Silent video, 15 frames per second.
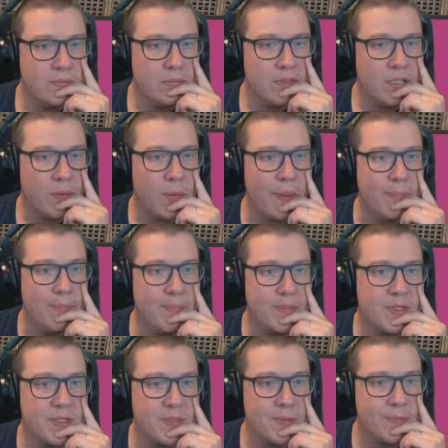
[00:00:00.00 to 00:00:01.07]
No
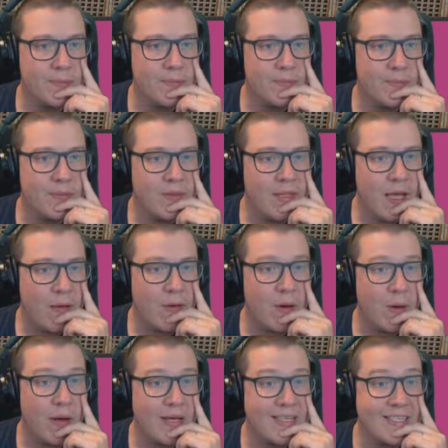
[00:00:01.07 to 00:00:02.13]
wimps. They
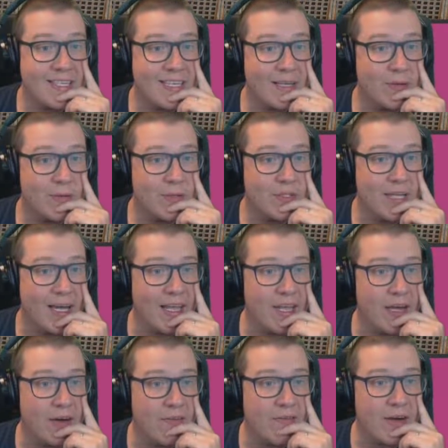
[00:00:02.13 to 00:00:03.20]
require acidic water, and
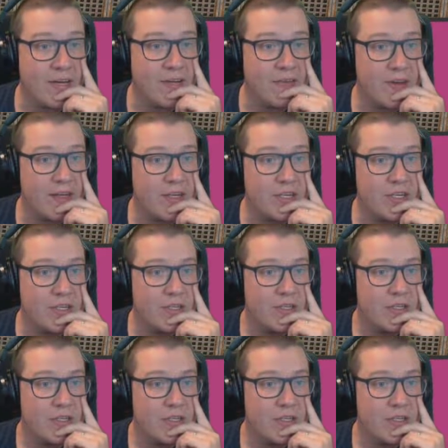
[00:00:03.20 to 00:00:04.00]
they are fresh fish.